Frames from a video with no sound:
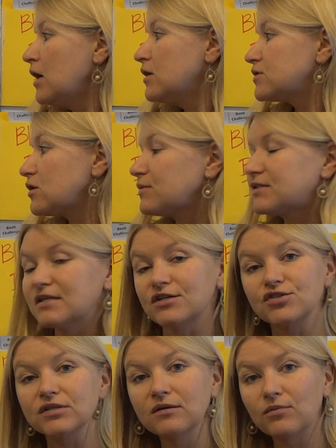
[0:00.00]
So
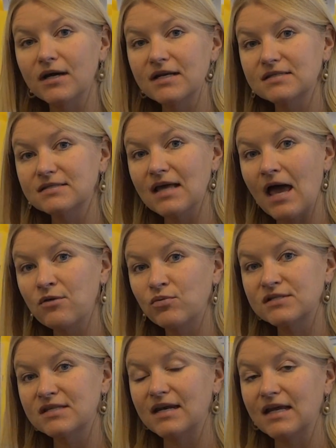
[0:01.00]
essentially what it said
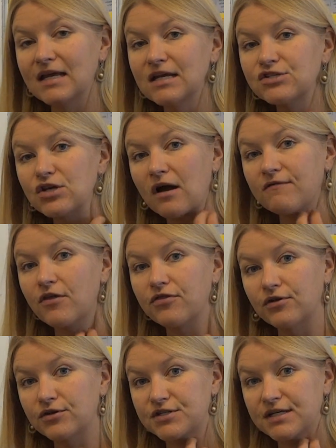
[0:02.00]
was that each of the
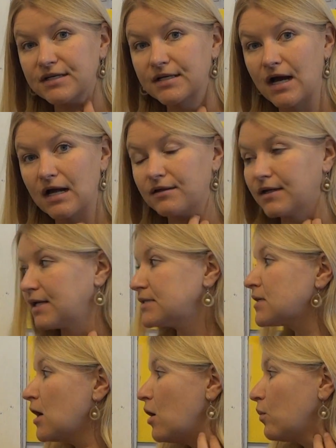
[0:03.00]
13 colonies